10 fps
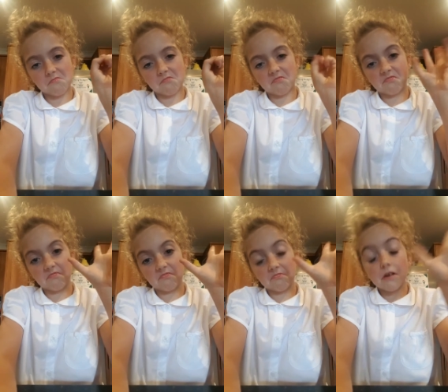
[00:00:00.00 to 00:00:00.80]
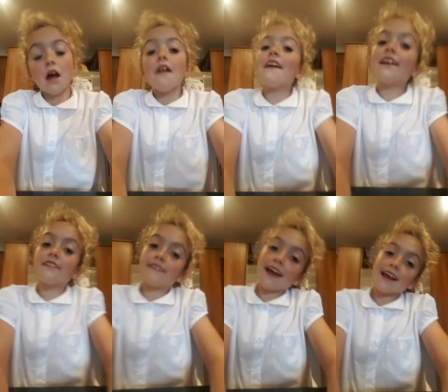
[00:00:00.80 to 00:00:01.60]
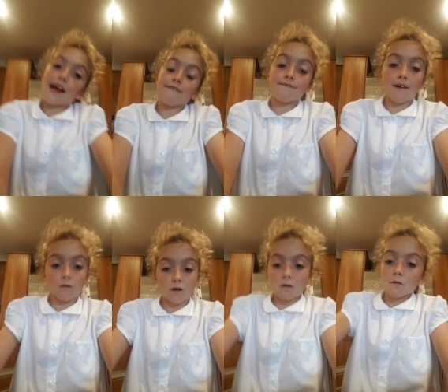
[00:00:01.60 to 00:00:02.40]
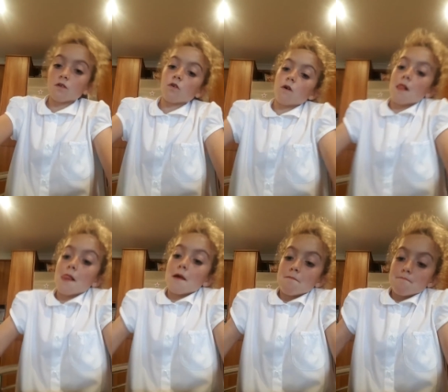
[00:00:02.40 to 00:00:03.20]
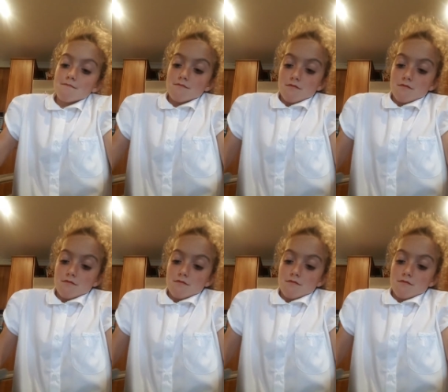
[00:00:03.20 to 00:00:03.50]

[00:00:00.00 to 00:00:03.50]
mm, then today I found it. So, mm,